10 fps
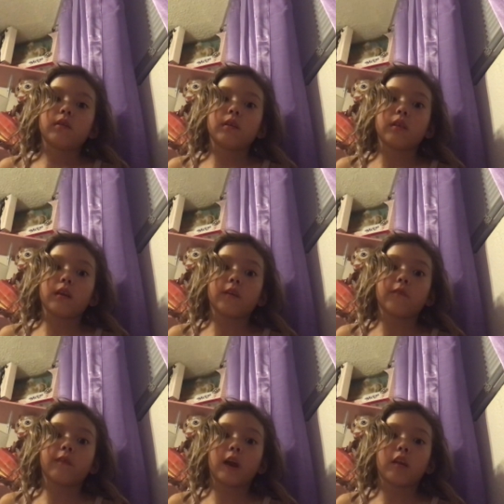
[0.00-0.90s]
And then
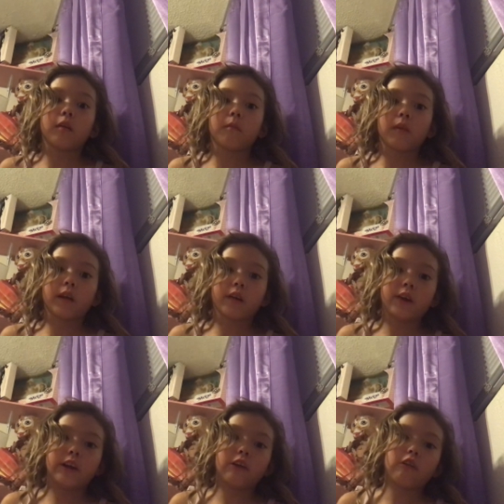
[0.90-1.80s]
you find him like a
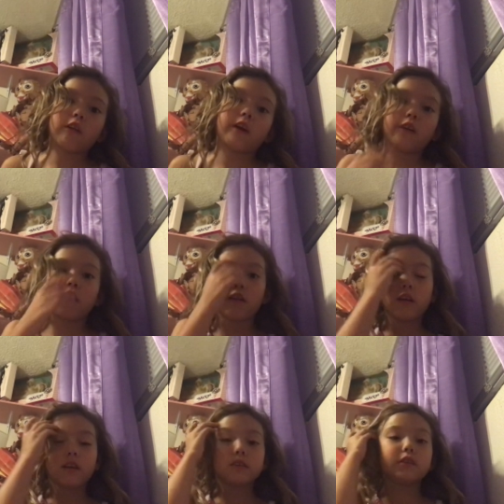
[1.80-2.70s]
year later,
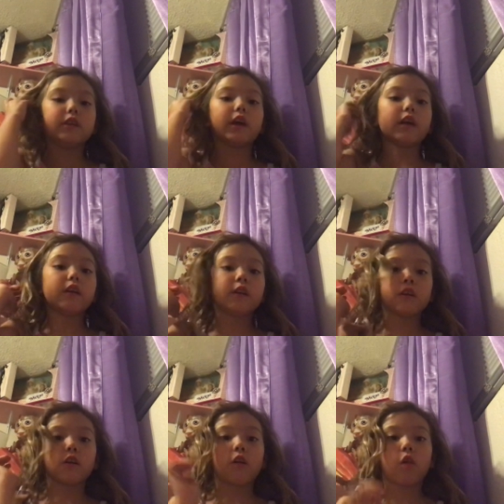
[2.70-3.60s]
dead
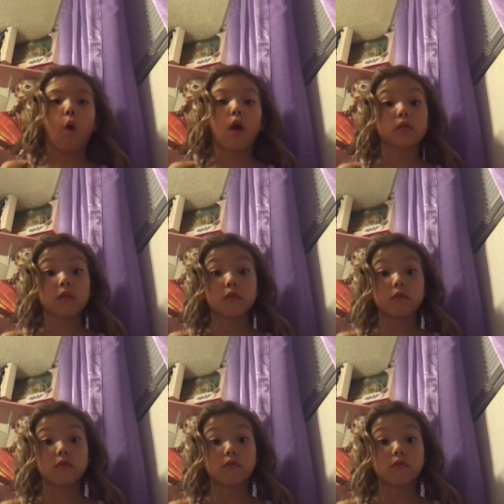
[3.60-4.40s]
in your closet.